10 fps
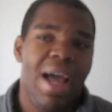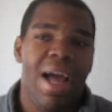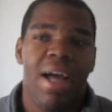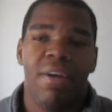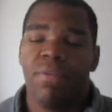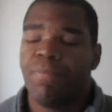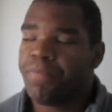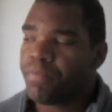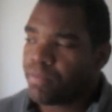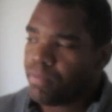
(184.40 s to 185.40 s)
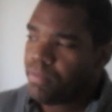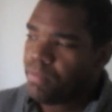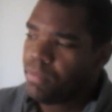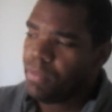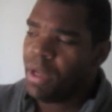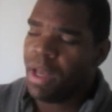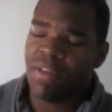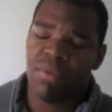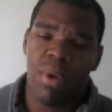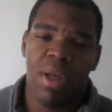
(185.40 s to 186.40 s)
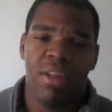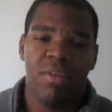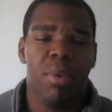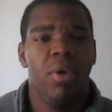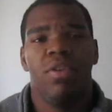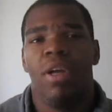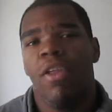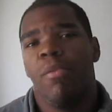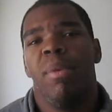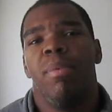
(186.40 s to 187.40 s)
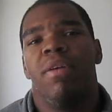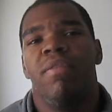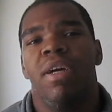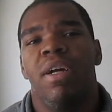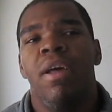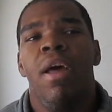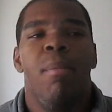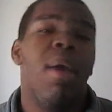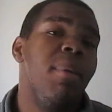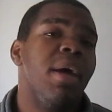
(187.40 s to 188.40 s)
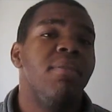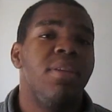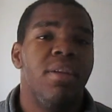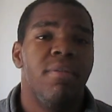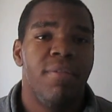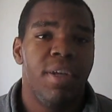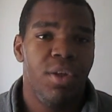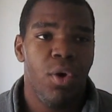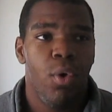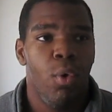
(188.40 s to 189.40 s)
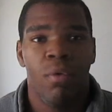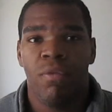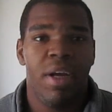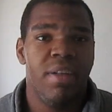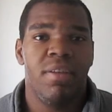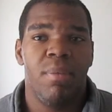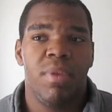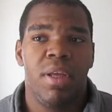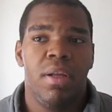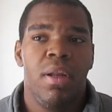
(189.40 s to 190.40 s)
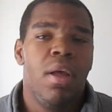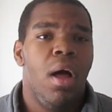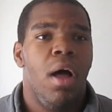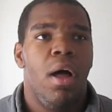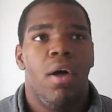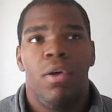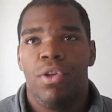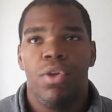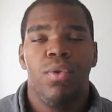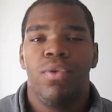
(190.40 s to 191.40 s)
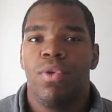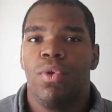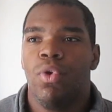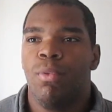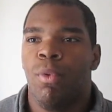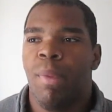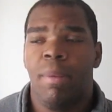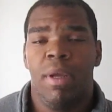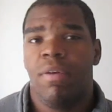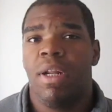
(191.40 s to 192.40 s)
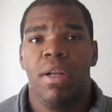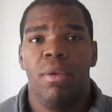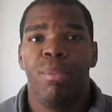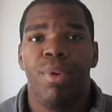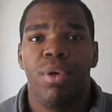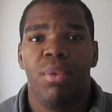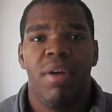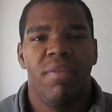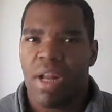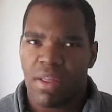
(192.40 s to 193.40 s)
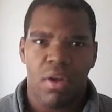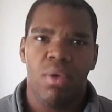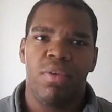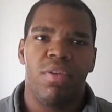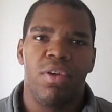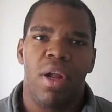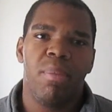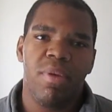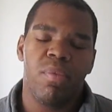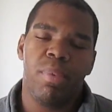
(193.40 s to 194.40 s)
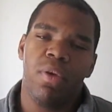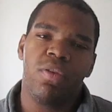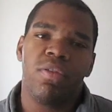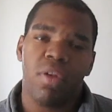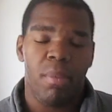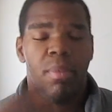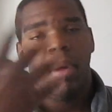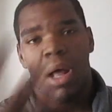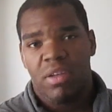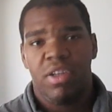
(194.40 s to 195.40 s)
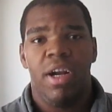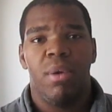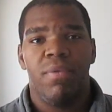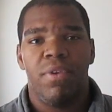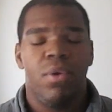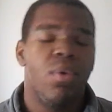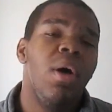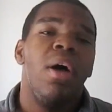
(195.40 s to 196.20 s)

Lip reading: have, as well as poetry other people have done. Maybe I've seen a video or read something on YouTube, or maybe I read it in a book, whatever, and I thought it was just a great piece of poetry, so I'll share it with you.